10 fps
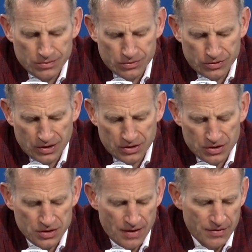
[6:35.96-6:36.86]
6
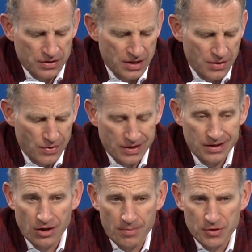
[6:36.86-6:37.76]
of 17, we didn't
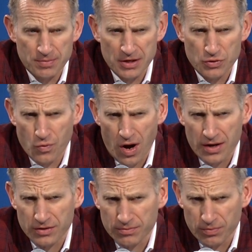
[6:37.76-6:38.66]
get up as many as we
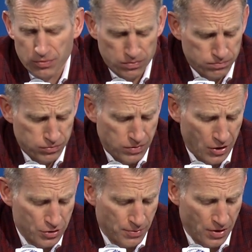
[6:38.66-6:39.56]
want.
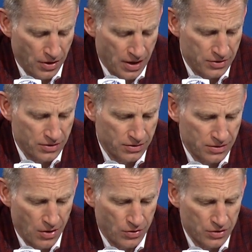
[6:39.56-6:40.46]
Large part of that's
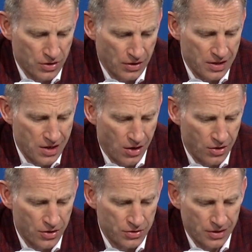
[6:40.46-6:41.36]
how Kentucky
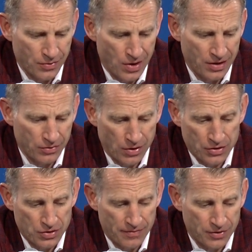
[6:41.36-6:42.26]
guarded us. They wanted to run
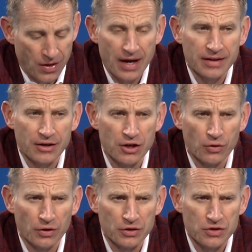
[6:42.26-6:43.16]
us off the line. They did
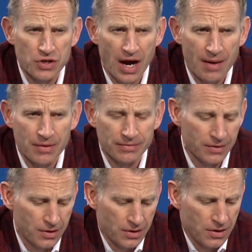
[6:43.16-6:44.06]
a really good job.
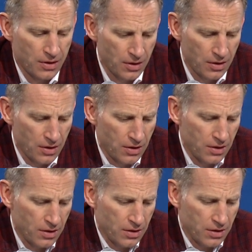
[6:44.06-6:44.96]
And,
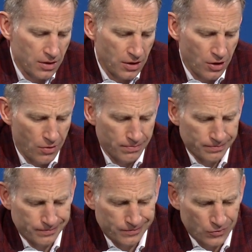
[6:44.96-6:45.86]
you know,
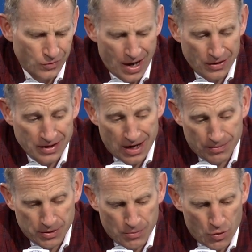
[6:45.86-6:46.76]
Rylan got
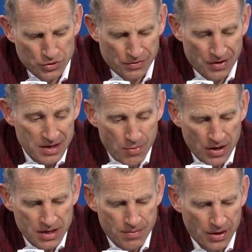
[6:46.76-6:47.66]
up the most of
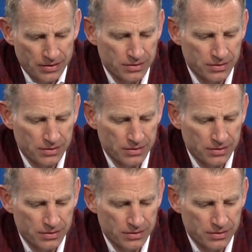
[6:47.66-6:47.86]
anybody, but